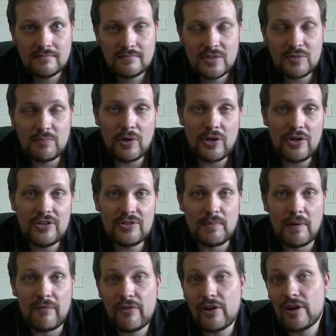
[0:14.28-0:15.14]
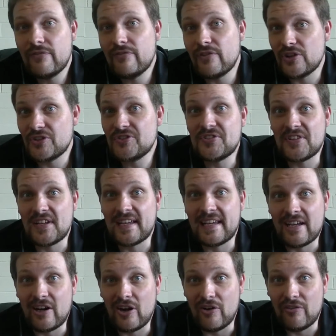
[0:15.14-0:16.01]
Tomorrow is my very first
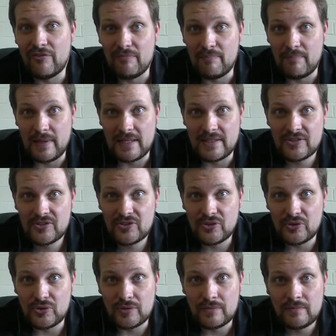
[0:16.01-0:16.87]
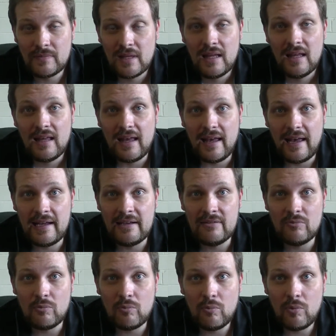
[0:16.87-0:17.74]
day of med school,
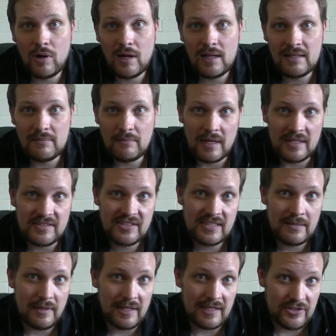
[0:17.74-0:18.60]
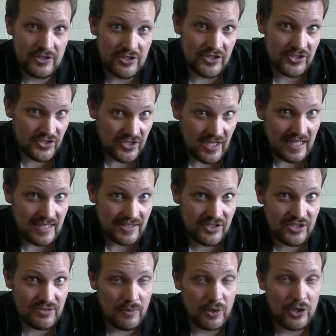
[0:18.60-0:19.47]
and while it might seem like it just
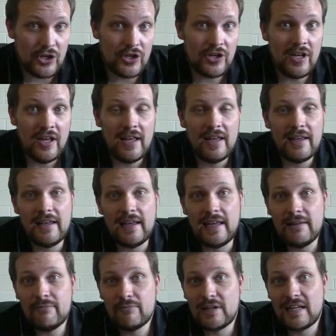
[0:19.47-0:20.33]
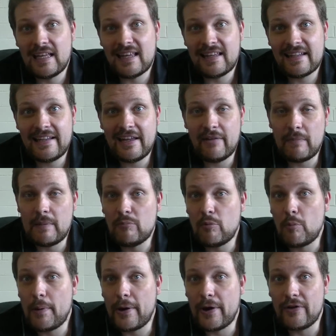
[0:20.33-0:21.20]
starts tomorrow, in reality I've been
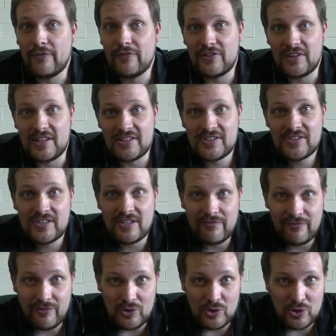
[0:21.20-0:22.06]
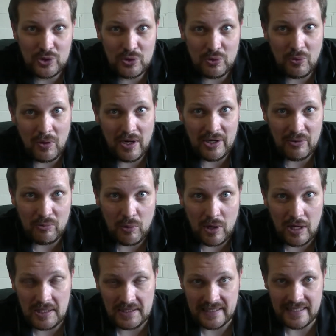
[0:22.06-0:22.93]
preparing for this for quite a
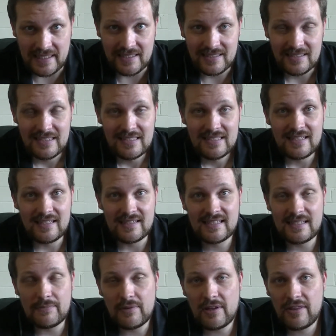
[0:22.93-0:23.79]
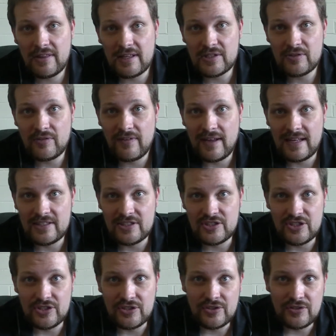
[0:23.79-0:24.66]
while now, and some of the things we've had
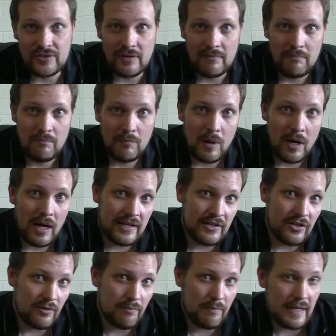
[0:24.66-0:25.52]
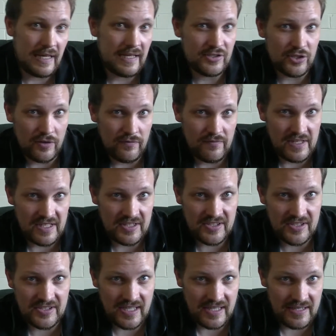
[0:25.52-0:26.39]
to do might not be as
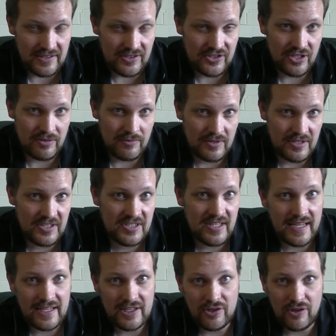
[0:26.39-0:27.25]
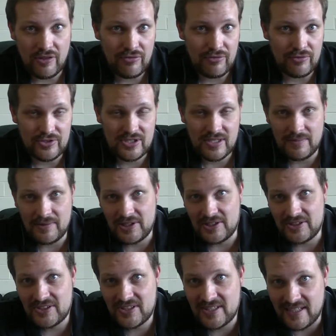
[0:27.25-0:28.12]
obvious as others, so I want to take you through some of
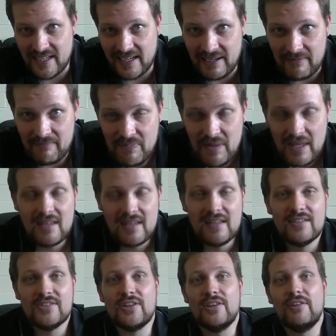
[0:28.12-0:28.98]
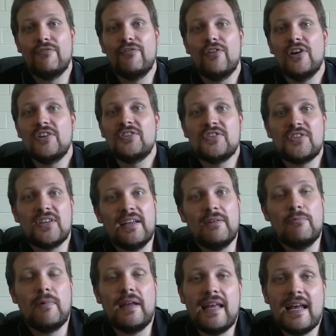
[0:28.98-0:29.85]
those today. So the first
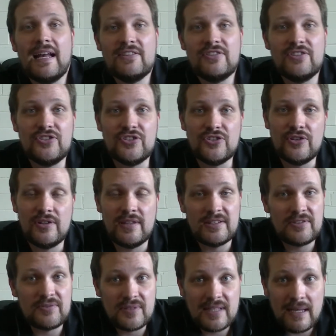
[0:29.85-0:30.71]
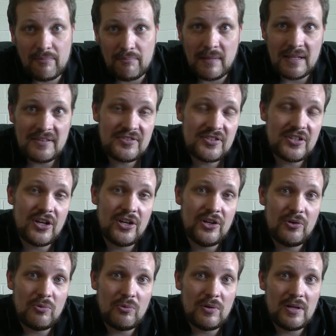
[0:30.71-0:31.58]
thing we had to do, and this was a couple months
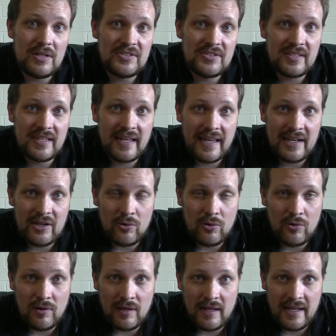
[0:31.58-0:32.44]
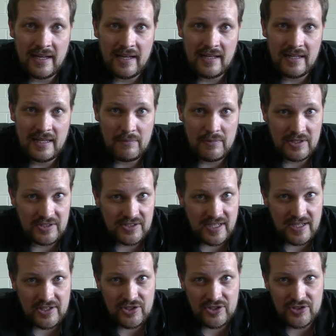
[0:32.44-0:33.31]
ago, was get all our
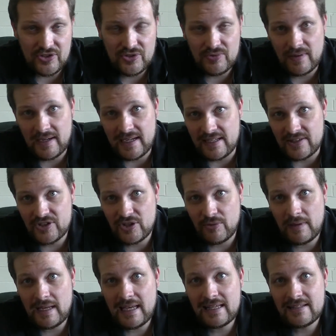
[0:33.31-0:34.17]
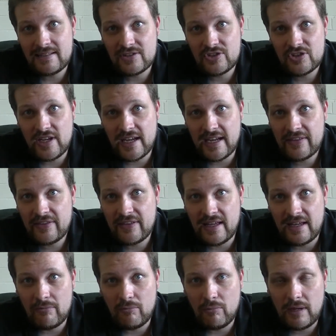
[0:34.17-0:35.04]
immunisations ready. So we had to check
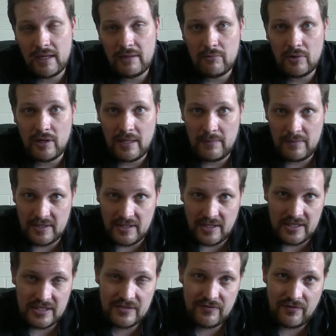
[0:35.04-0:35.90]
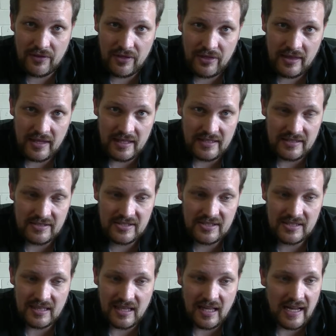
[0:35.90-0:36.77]
that we were immunised for
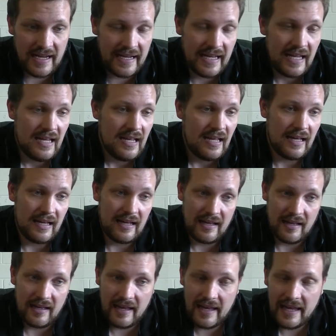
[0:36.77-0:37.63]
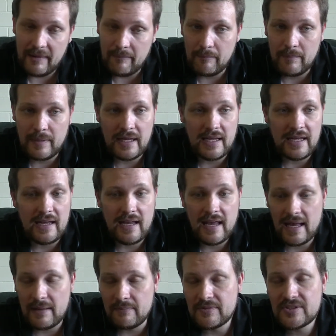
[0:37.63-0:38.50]
things like Hep B,
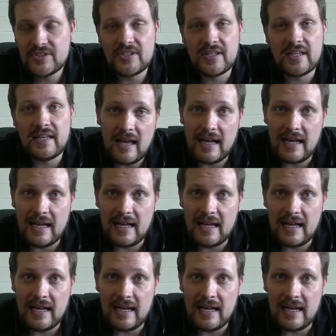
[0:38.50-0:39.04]
Hep C,